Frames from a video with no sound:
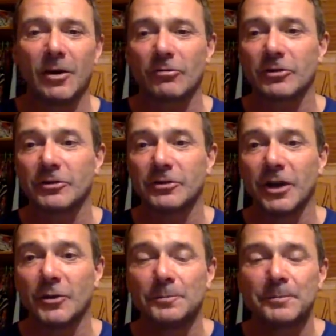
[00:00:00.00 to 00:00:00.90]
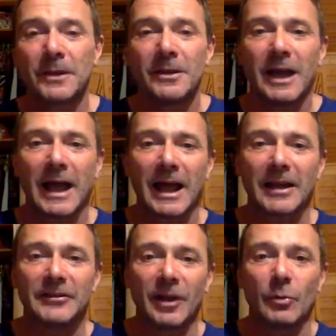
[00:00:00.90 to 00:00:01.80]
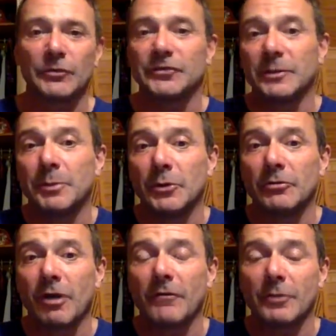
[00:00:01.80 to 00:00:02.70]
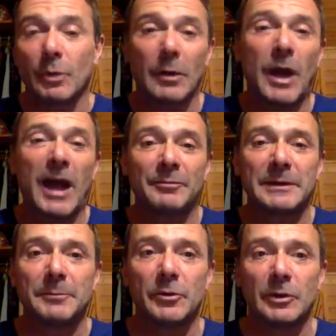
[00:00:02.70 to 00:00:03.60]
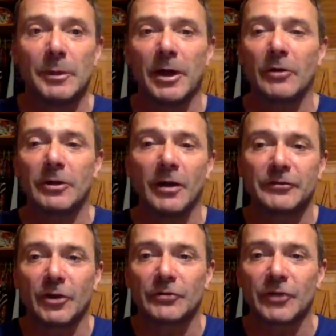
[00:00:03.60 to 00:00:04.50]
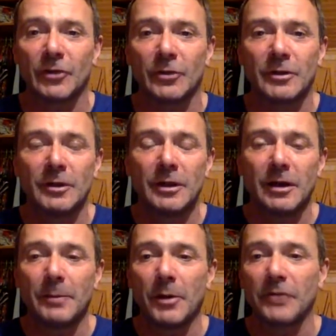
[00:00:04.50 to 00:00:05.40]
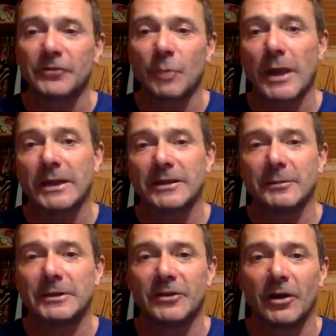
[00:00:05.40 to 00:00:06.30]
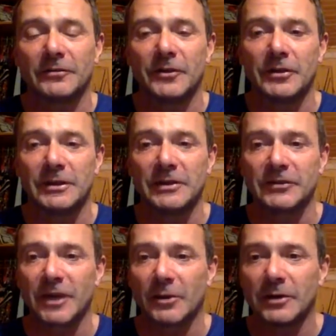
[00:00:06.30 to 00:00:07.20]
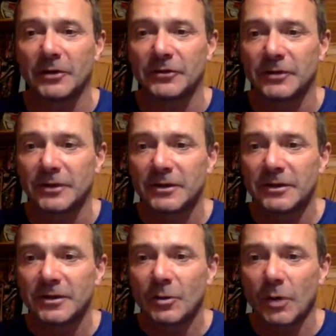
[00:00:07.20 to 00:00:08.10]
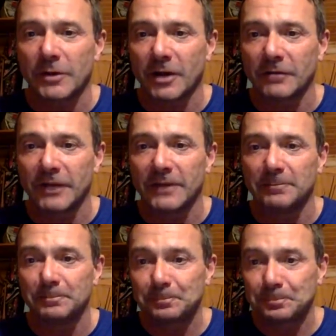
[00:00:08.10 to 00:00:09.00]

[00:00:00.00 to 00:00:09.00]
Oregon, you know, and I wasn't in Pune either. Well, I have been in Pune, but only after Osho passed away. I mean, he died 30 years ago and I was quite young then.